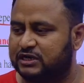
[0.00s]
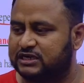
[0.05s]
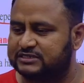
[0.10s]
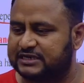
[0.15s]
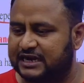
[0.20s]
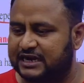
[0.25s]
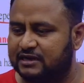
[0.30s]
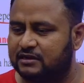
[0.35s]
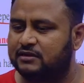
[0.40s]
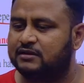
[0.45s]

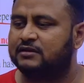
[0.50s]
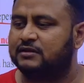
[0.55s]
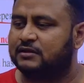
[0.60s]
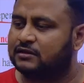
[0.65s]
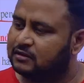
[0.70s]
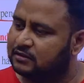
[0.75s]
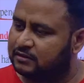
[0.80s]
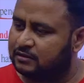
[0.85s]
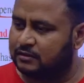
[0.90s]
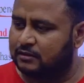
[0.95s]
and
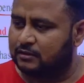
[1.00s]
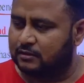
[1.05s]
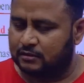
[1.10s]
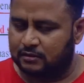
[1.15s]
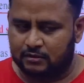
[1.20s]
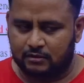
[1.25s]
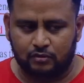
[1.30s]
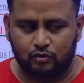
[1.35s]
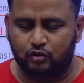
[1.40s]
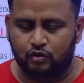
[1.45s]

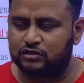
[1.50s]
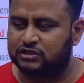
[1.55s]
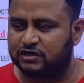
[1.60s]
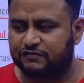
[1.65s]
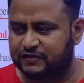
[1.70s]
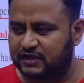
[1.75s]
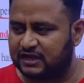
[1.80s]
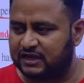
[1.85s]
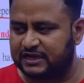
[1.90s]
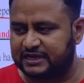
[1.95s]
growth of
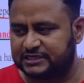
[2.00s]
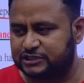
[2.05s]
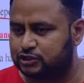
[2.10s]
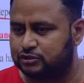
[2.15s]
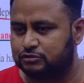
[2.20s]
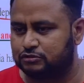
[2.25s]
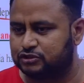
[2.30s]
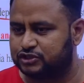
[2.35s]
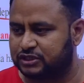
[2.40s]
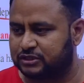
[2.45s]
the
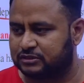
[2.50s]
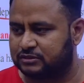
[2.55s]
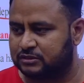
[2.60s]
institution.